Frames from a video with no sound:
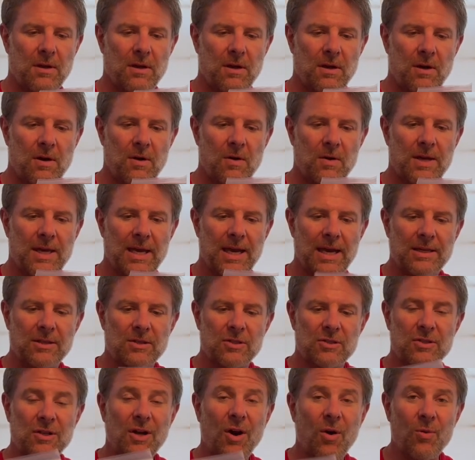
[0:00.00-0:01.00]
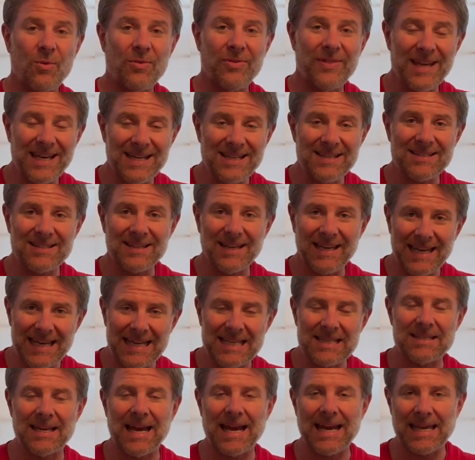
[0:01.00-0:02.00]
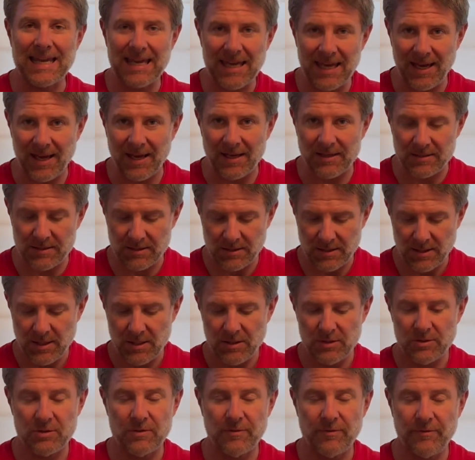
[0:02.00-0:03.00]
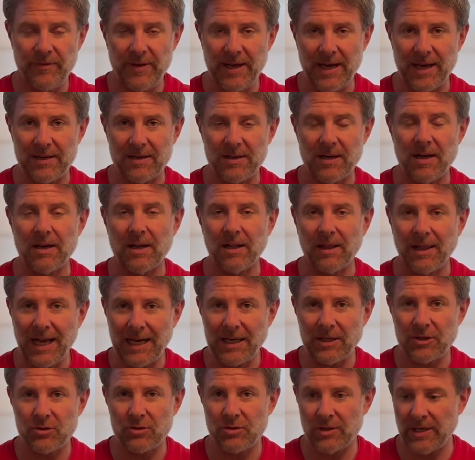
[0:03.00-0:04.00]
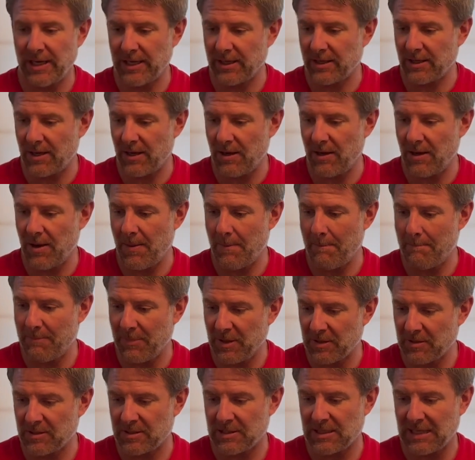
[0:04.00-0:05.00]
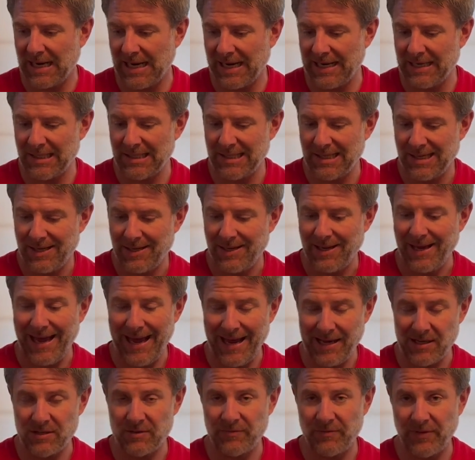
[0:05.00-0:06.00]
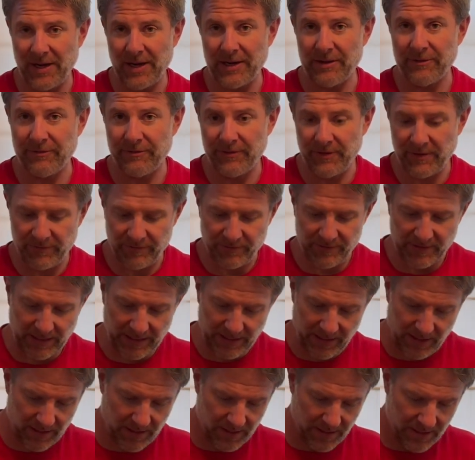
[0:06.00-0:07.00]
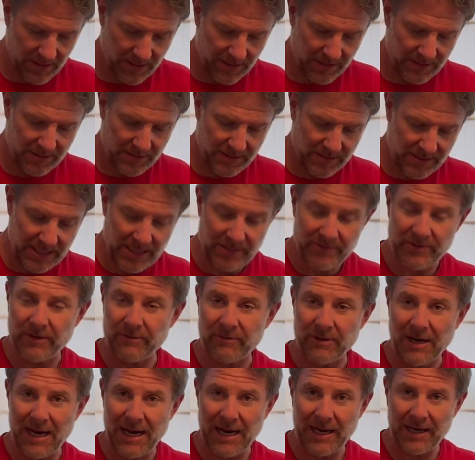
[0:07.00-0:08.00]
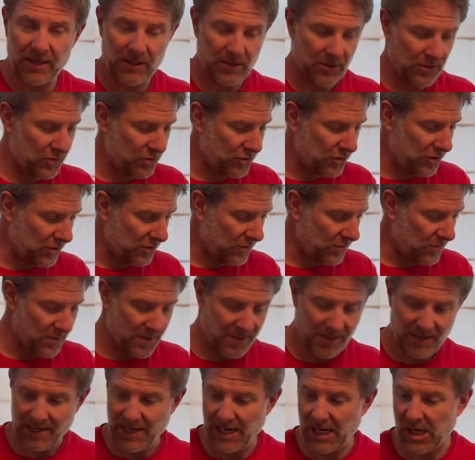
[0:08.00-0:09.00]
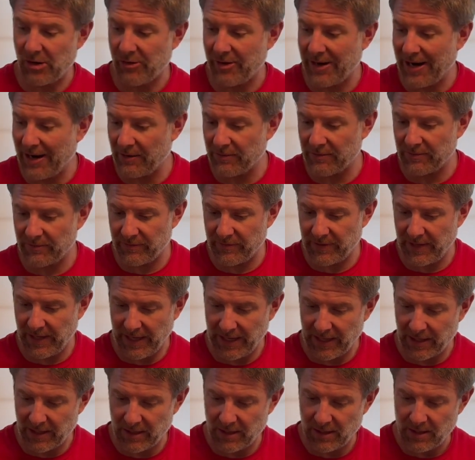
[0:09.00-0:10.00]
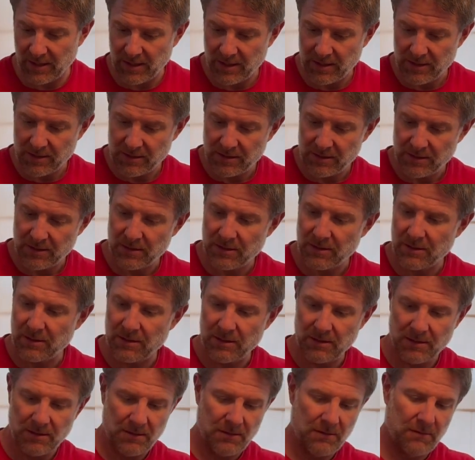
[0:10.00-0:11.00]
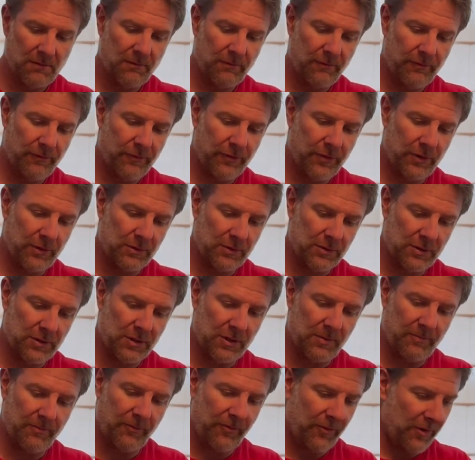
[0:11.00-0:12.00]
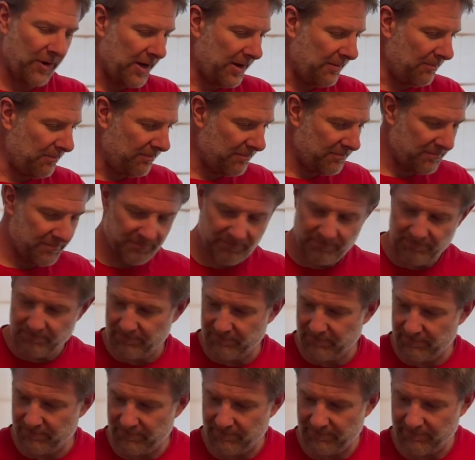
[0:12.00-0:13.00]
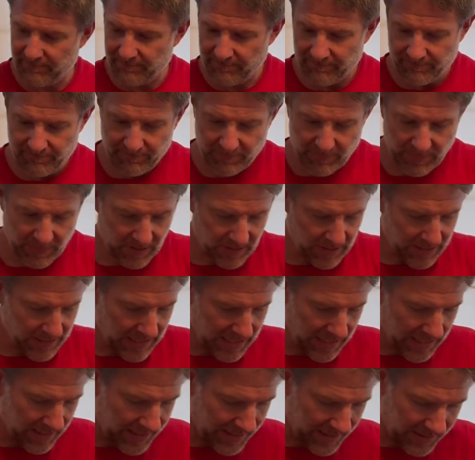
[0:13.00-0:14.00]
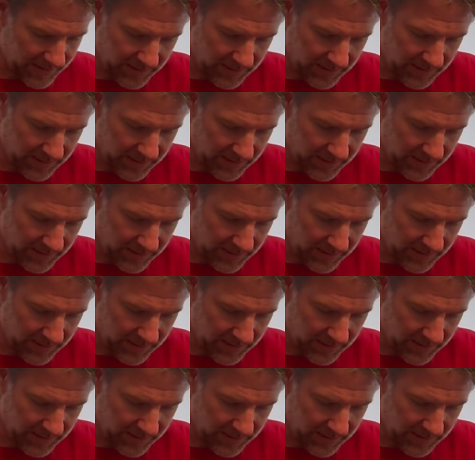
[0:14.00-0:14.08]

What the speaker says: Okay, so this is a kit to fit an electric Mustang S550 steering rack to a Crown Vic front subframe. And there's